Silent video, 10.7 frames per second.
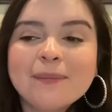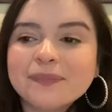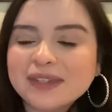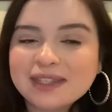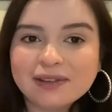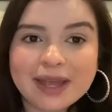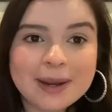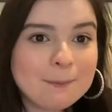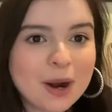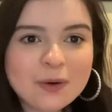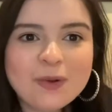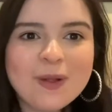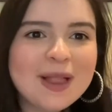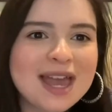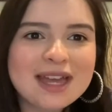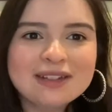So like Marvel
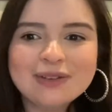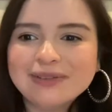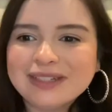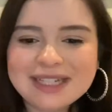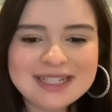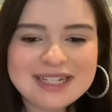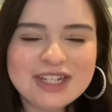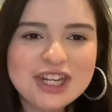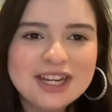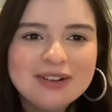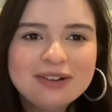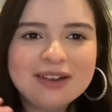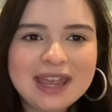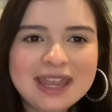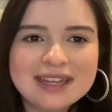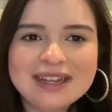and old Disney Channel.
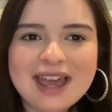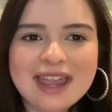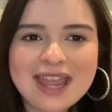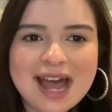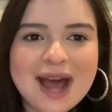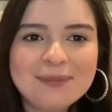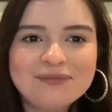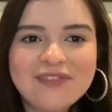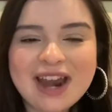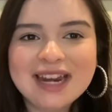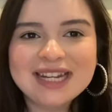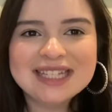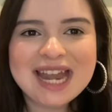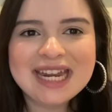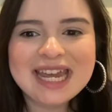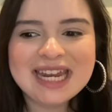And yeah, I'm very
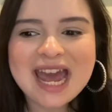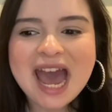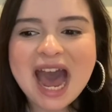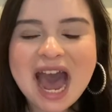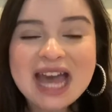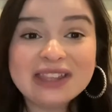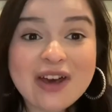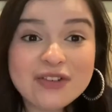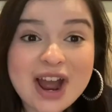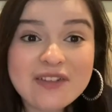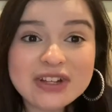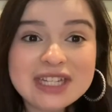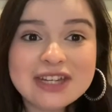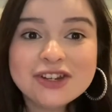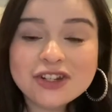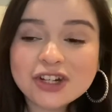excited. I love graphic
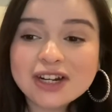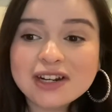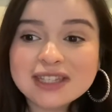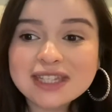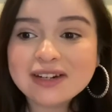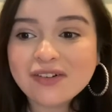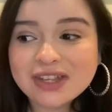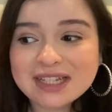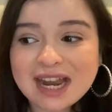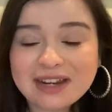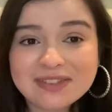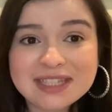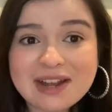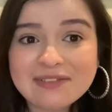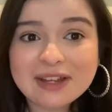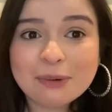t-shirts and all this kind of
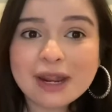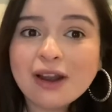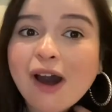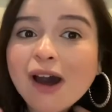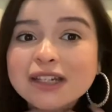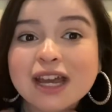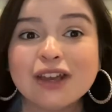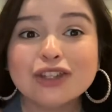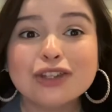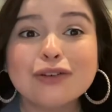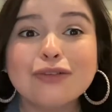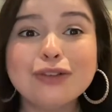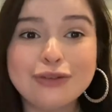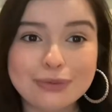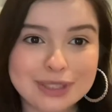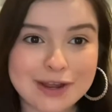stuff, like what I got. So
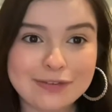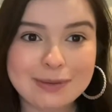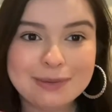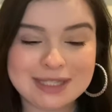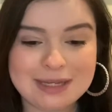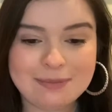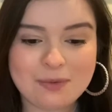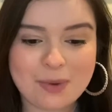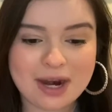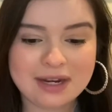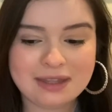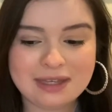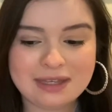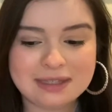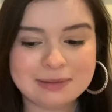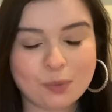you will definitely be seeing me wearing
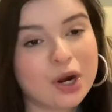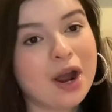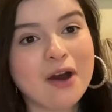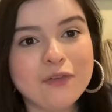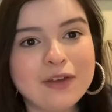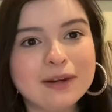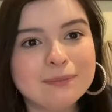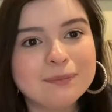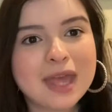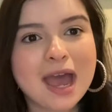these more often.